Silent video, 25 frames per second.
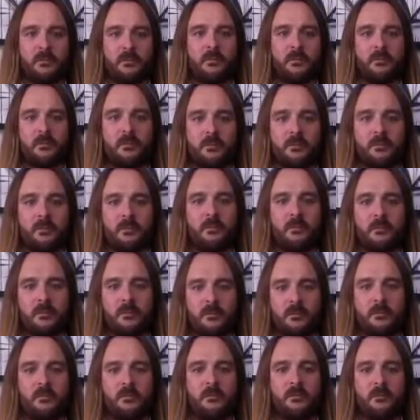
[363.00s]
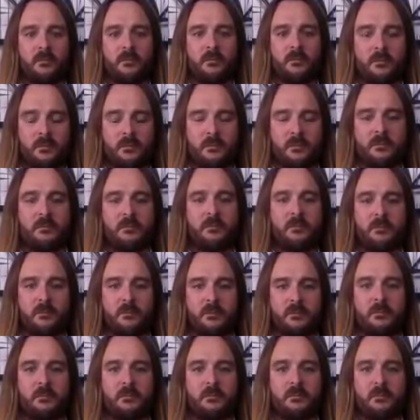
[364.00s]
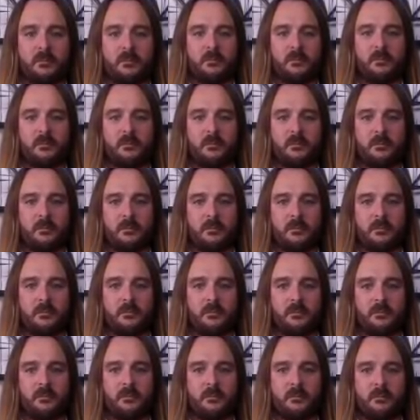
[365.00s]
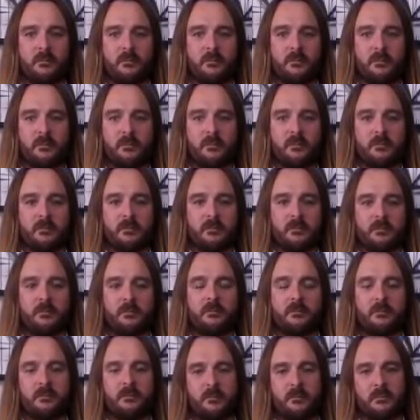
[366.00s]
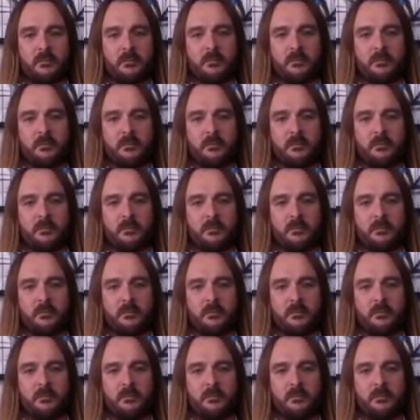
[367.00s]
No words are spoken by the person on screen.